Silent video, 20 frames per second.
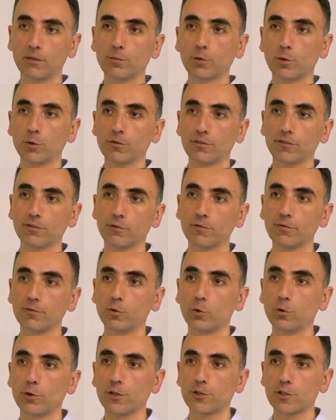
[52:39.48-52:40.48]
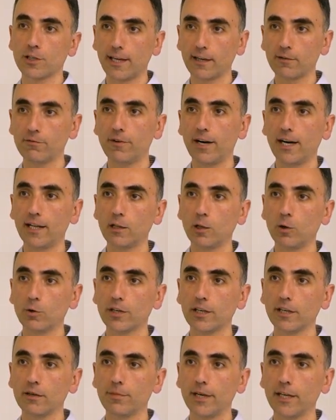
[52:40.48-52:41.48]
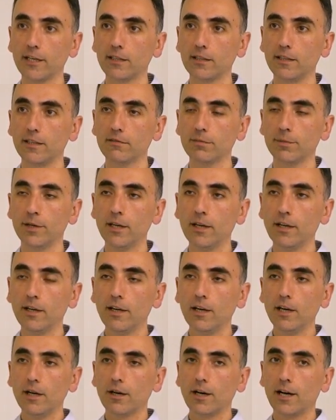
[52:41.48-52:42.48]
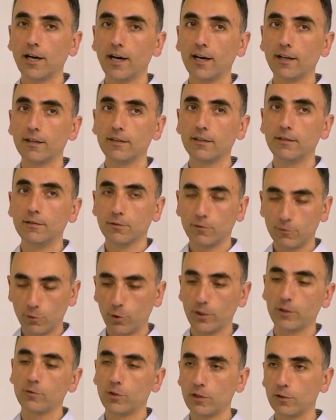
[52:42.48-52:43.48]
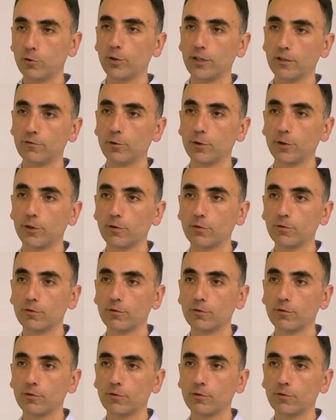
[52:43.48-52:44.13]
process of storage like file locking mechanism. So it will do it for you,